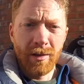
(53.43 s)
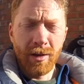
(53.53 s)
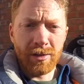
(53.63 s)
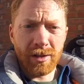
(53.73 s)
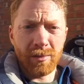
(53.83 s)

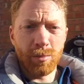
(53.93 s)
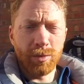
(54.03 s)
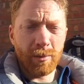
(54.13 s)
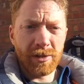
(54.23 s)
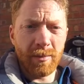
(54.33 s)
as you can
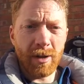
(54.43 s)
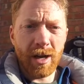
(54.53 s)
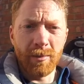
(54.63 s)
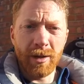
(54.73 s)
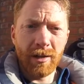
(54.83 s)
probably see
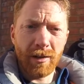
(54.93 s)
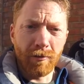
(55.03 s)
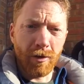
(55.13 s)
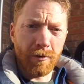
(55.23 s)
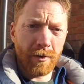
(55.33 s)
behind me I've
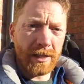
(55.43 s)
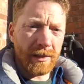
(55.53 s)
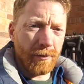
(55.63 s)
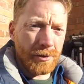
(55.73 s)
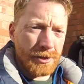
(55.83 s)
got three
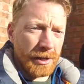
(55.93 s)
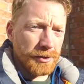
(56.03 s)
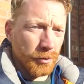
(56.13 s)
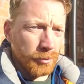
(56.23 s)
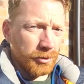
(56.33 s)
different
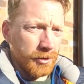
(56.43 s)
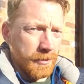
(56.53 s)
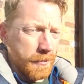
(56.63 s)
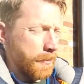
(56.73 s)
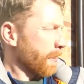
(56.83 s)
setups
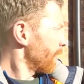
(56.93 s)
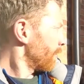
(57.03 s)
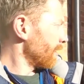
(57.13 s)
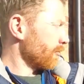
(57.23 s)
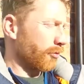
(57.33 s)

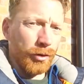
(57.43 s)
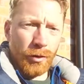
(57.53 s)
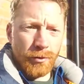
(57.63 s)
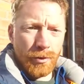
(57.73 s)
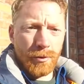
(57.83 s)
which we'll
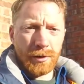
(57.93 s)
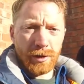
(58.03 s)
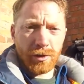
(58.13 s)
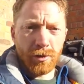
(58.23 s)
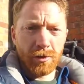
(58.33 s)
go through and
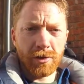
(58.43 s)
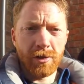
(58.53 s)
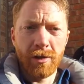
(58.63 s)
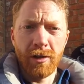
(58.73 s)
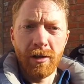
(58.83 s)
discuss
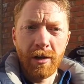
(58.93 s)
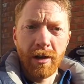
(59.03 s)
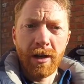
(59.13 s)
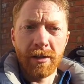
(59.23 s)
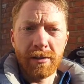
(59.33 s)

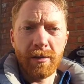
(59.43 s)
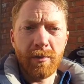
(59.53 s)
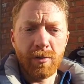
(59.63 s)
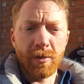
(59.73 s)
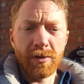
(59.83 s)
and see
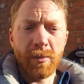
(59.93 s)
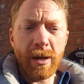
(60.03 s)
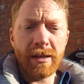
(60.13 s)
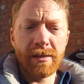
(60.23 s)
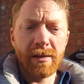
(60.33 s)
which ones are
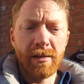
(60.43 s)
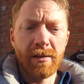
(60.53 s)
best